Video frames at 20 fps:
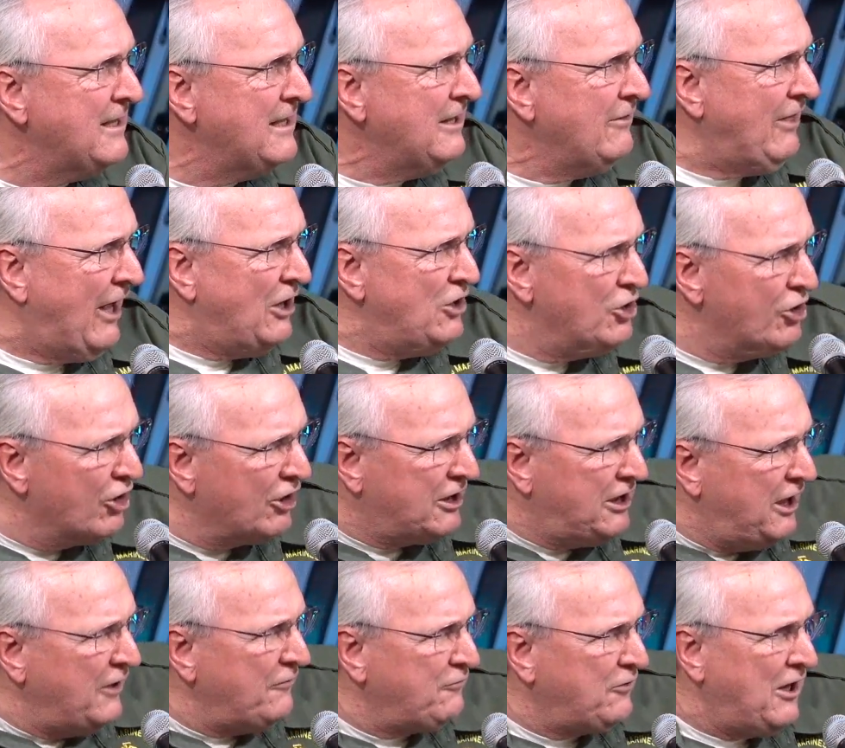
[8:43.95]
That your
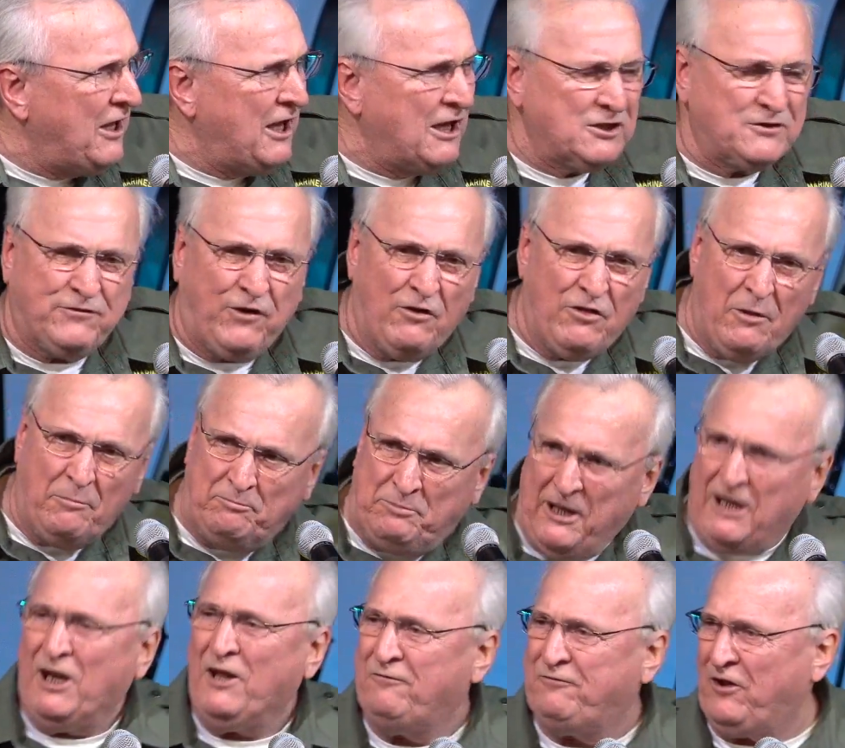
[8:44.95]
gifting is for the
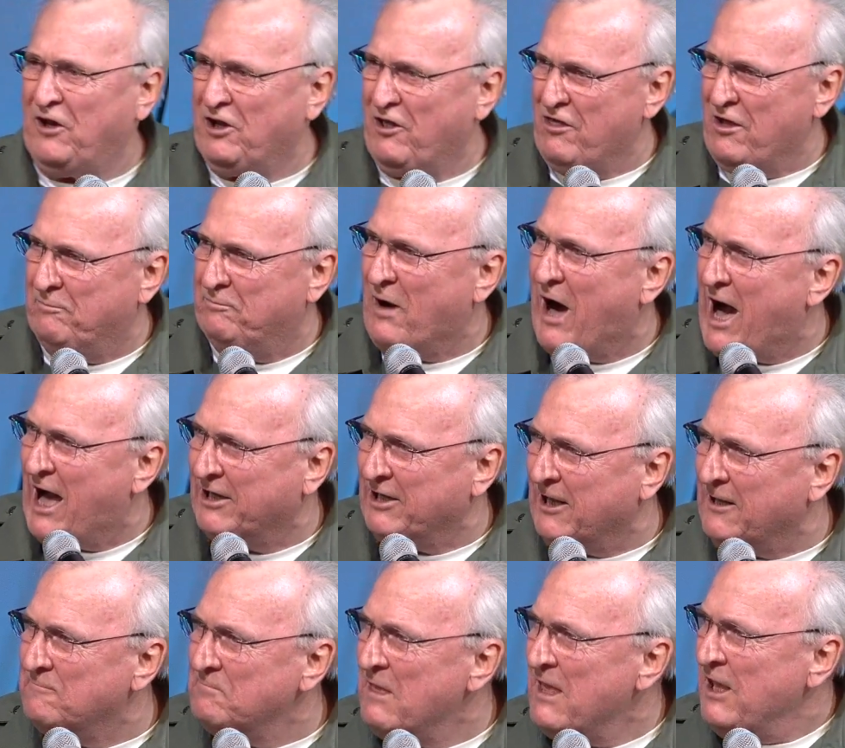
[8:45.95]
benefit of the body.
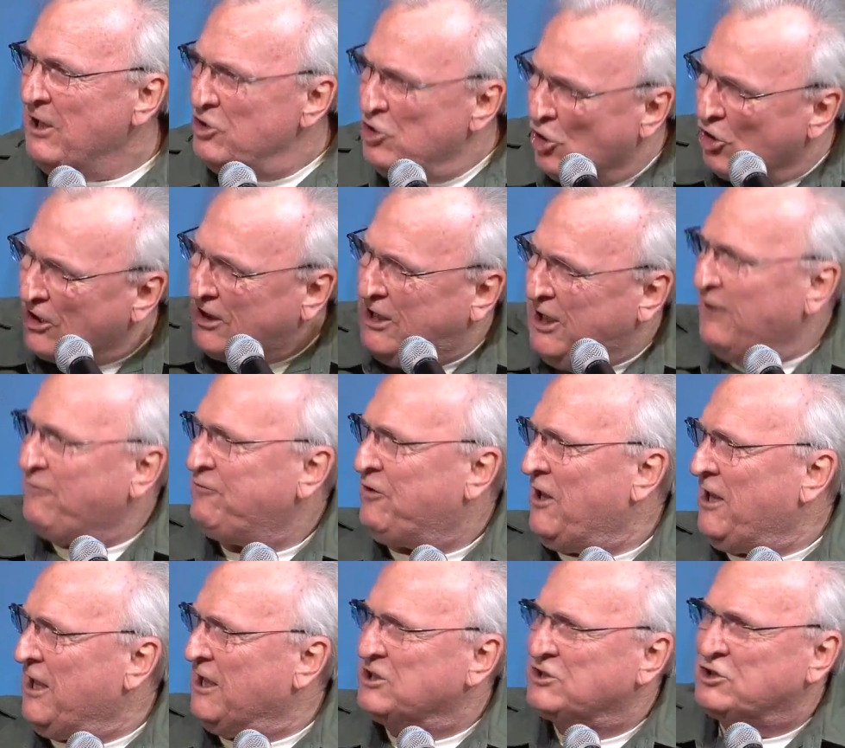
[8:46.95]
Your gifting
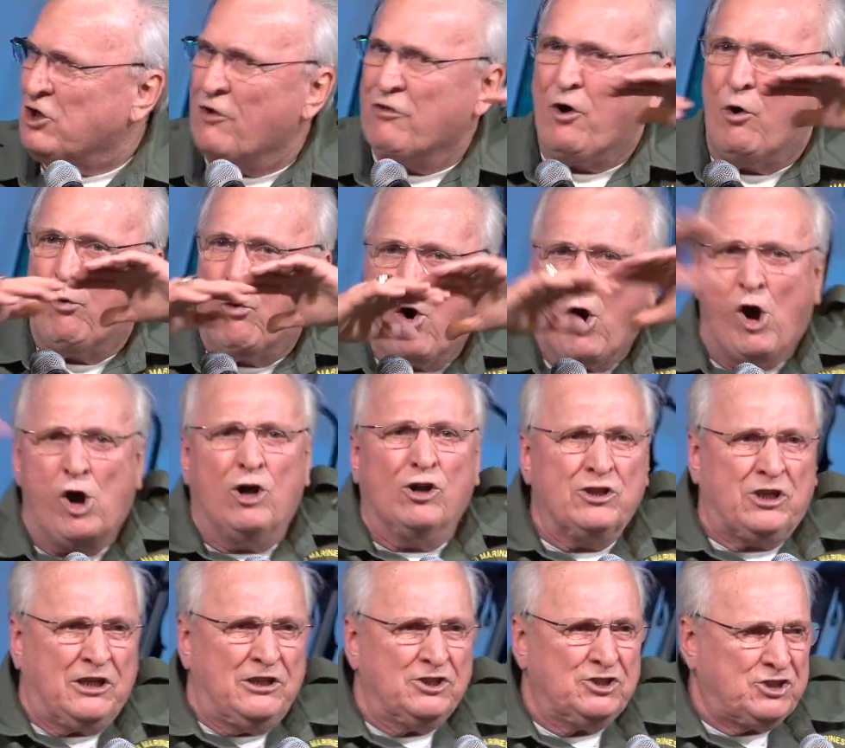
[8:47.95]
is so the world
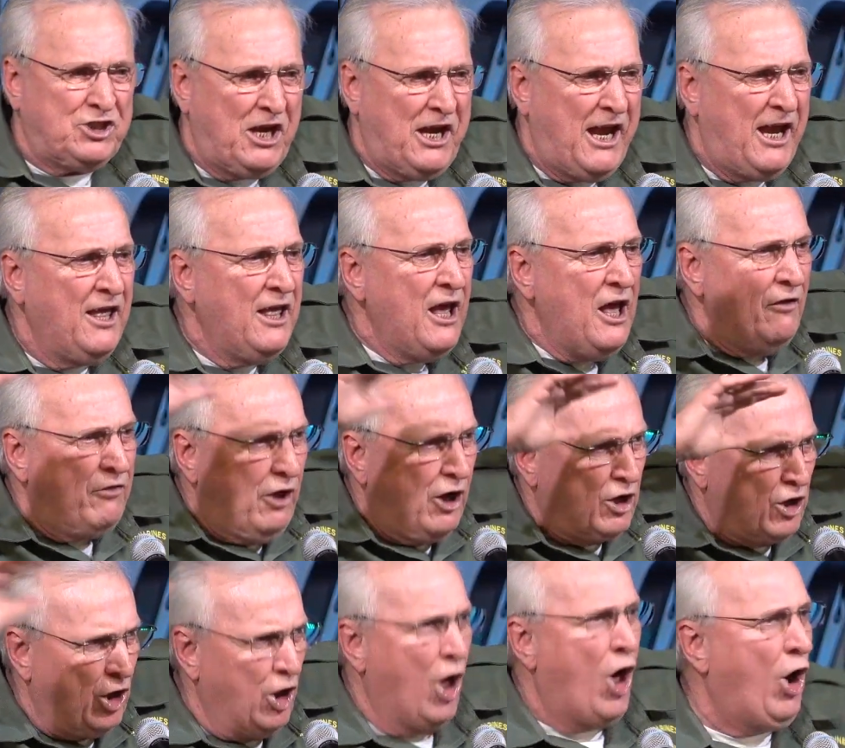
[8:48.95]
can see the
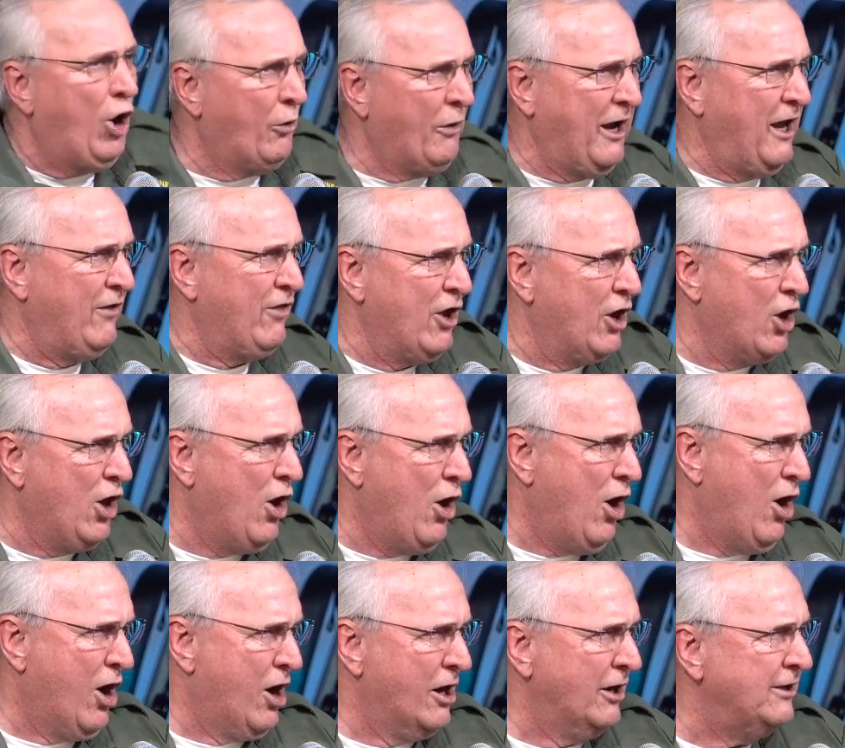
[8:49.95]
glory of the
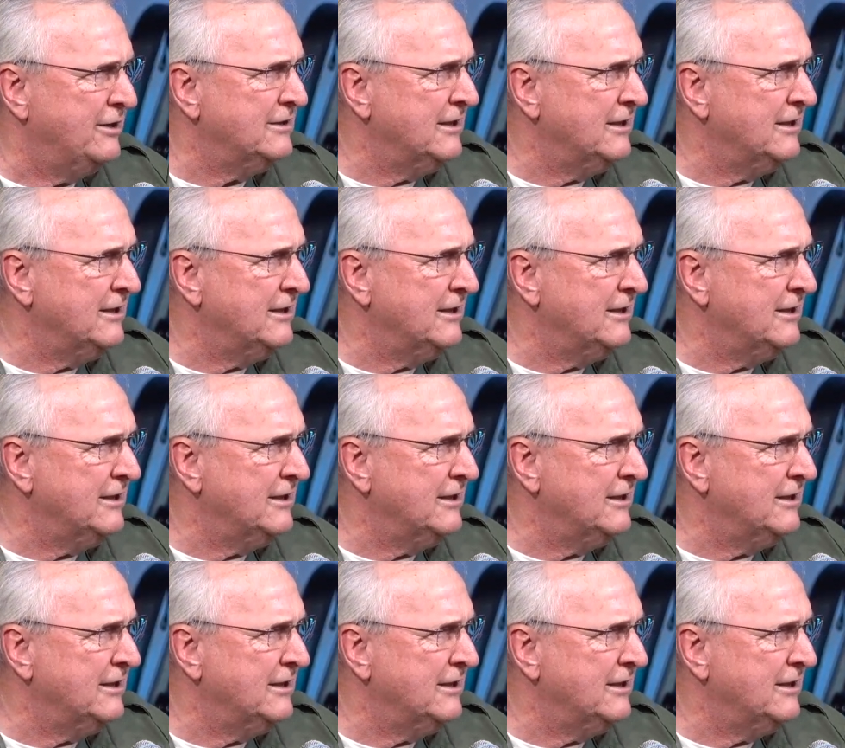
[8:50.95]
Lord.